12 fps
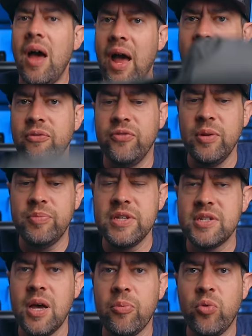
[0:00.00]
I can flip
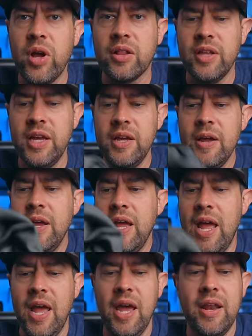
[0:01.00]
this up quickly
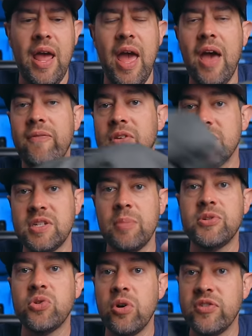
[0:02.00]
and have
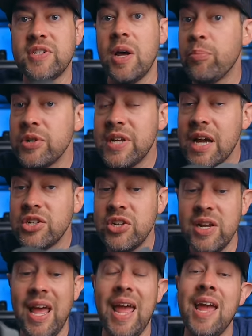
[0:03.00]
some sort of sun
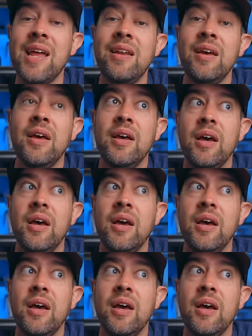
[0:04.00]
protection and